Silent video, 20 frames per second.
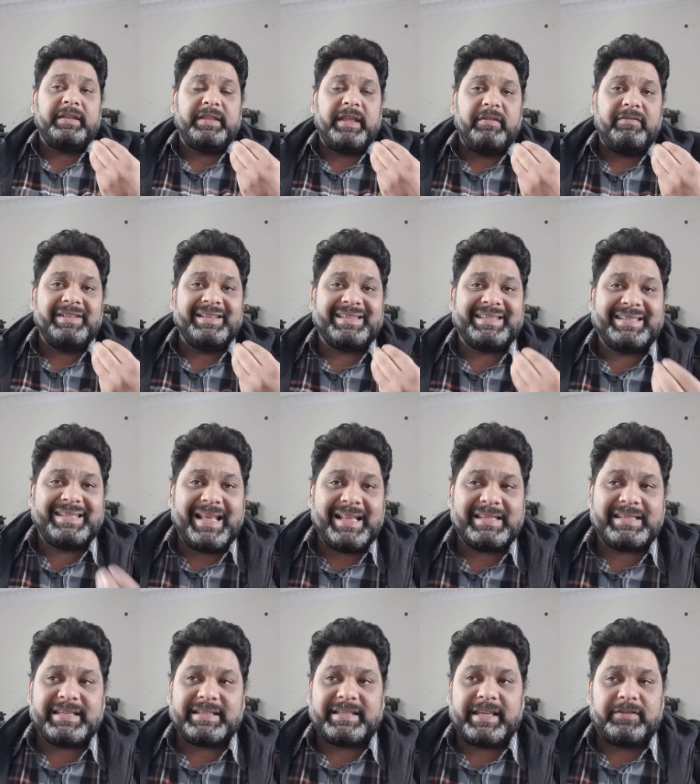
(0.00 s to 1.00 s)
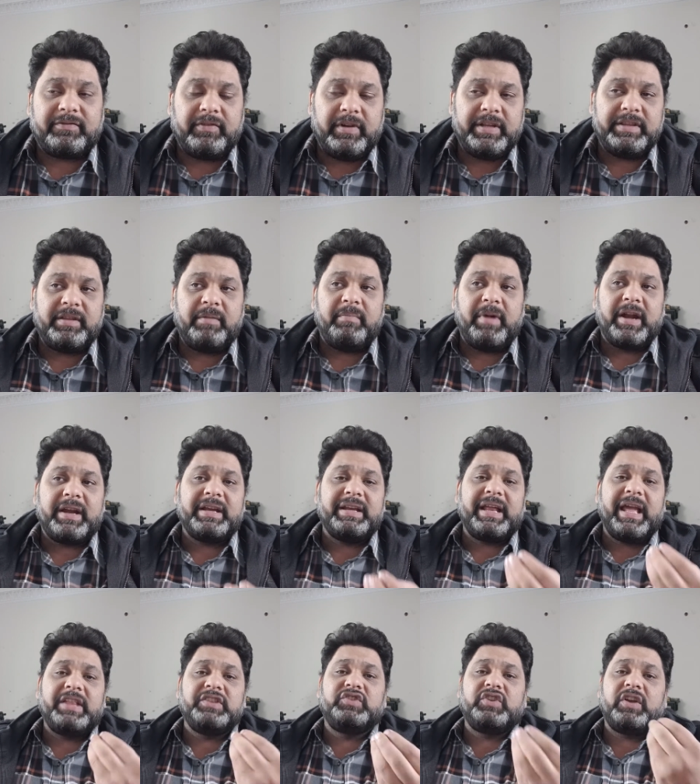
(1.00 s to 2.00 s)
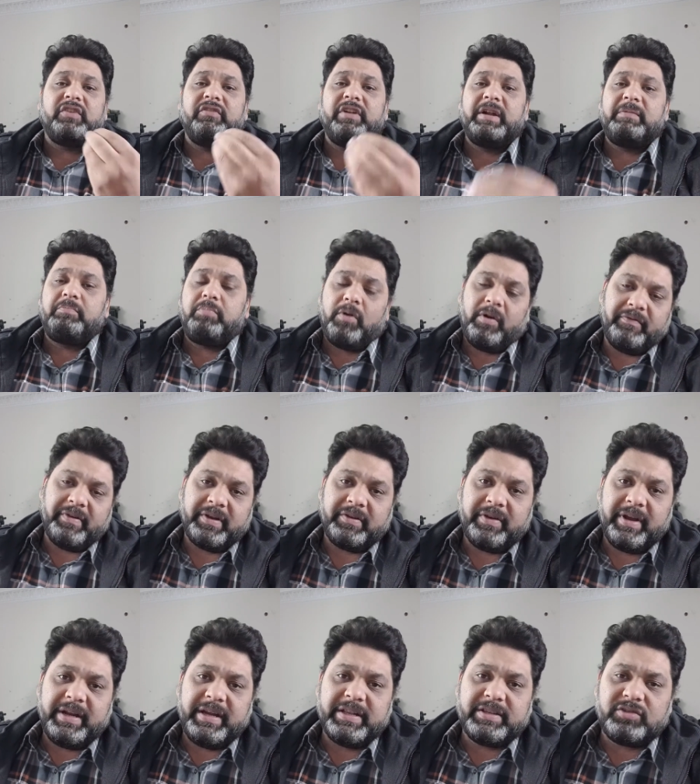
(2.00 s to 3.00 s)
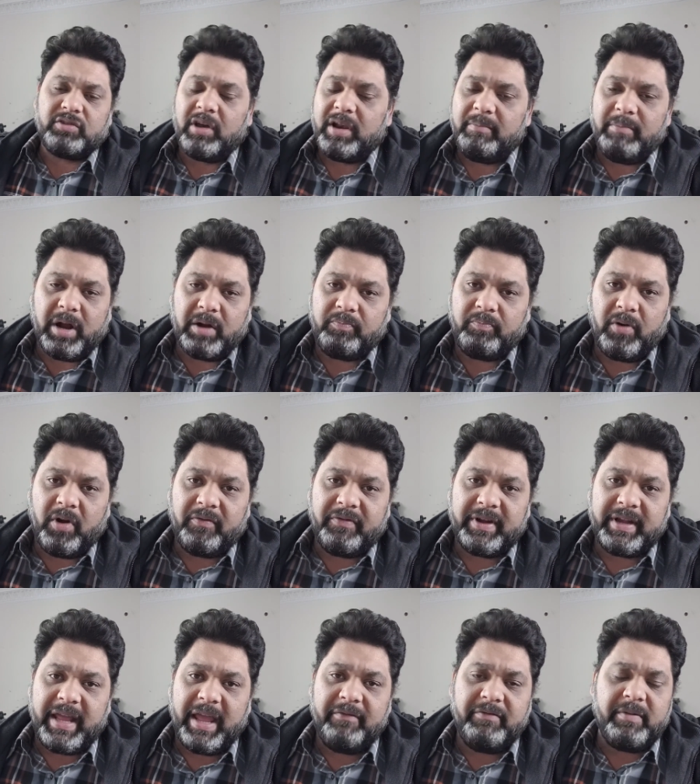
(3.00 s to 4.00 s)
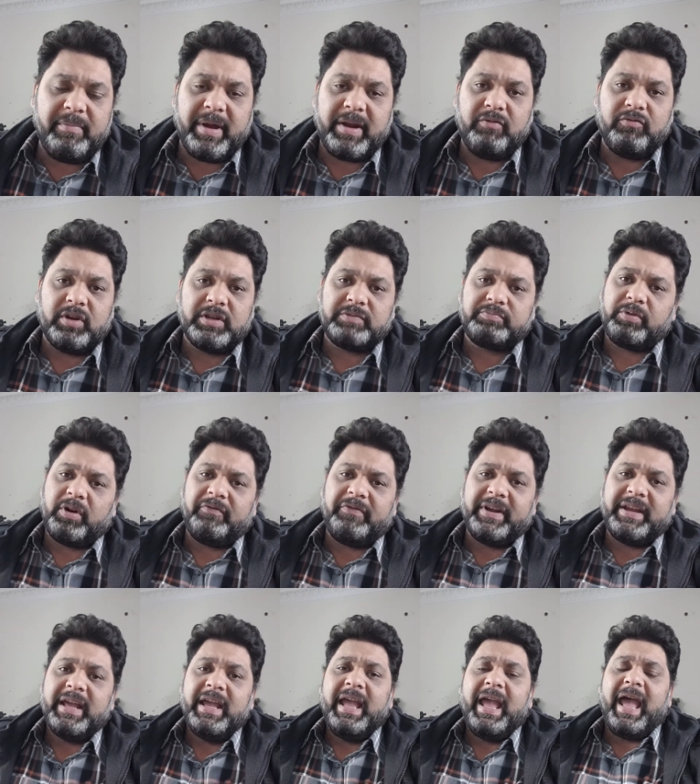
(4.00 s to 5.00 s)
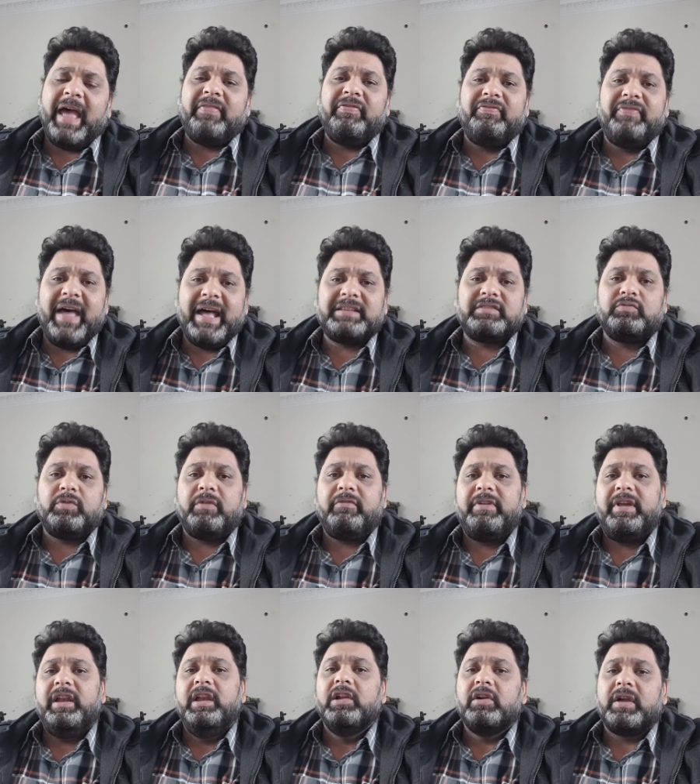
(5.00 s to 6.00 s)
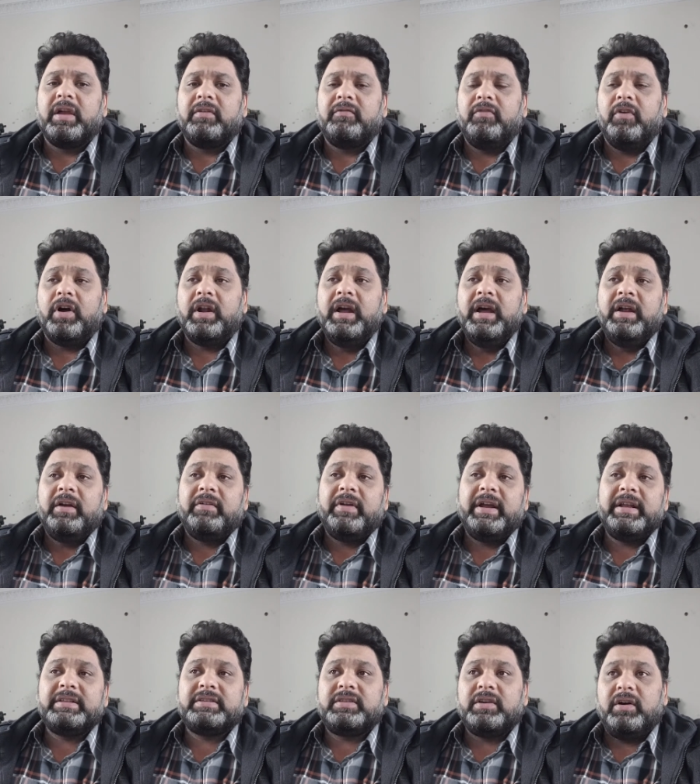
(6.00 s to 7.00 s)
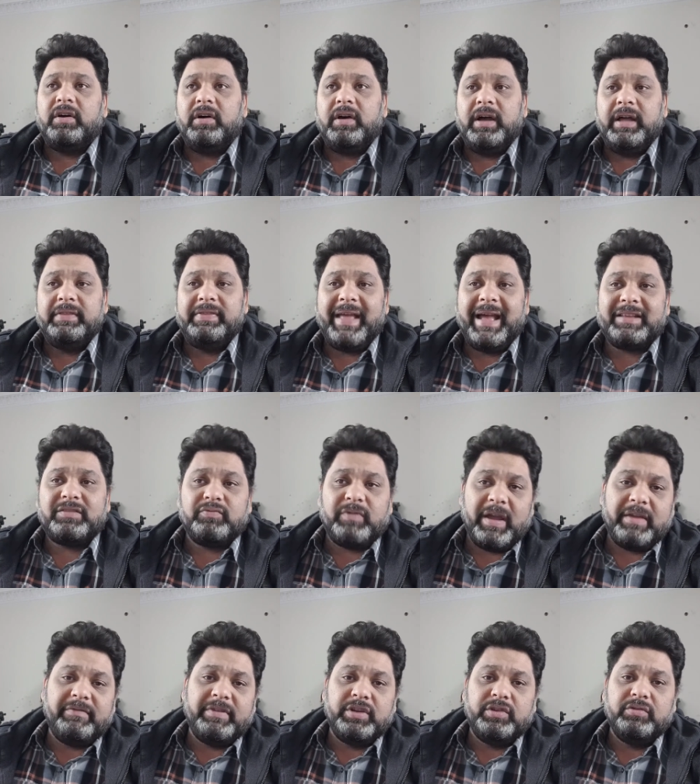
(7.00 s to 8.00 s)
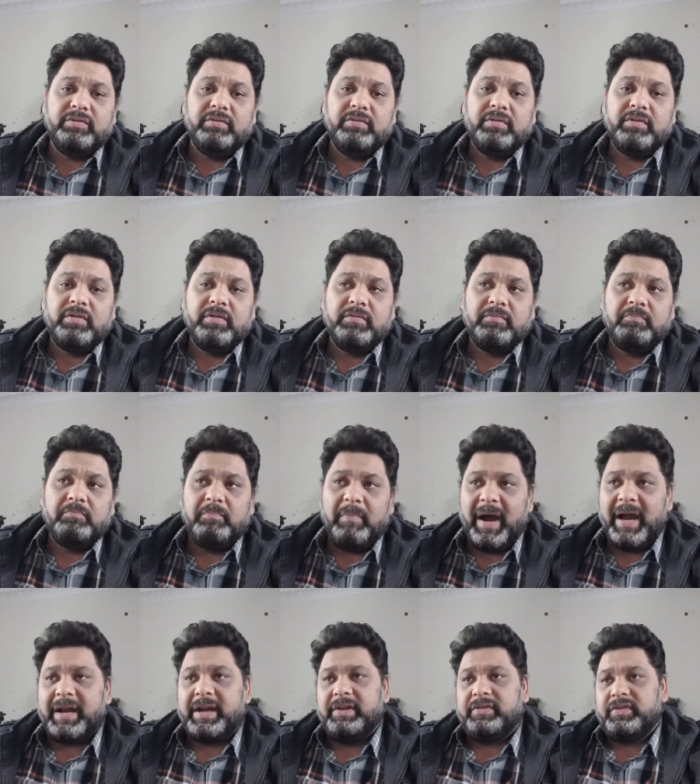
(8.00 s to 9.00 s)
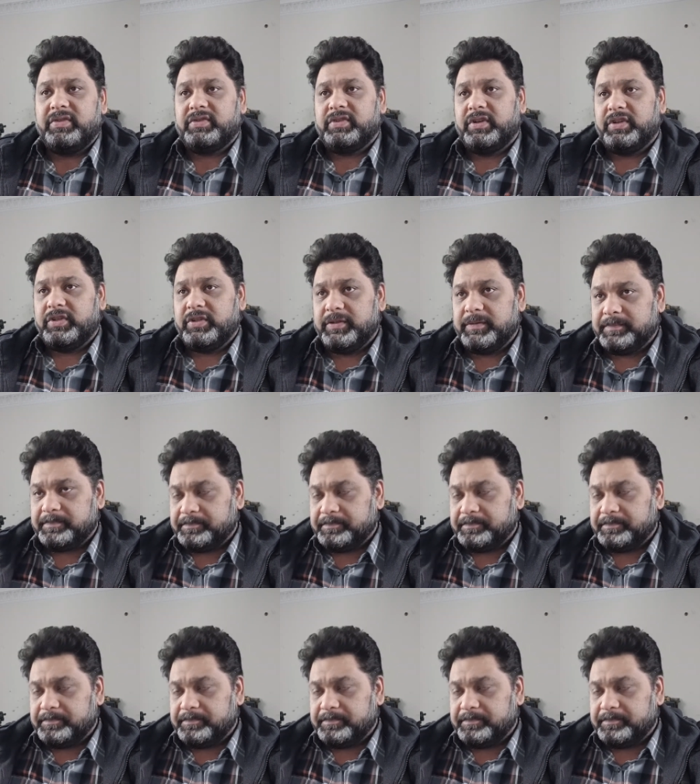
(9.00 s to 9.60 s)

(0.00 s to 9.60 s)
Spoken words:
they will sell successfully in the market and generate profit, right? It's all about profit. Everybody wants profit, and that's what we're looking for, right? So that's why we do market research.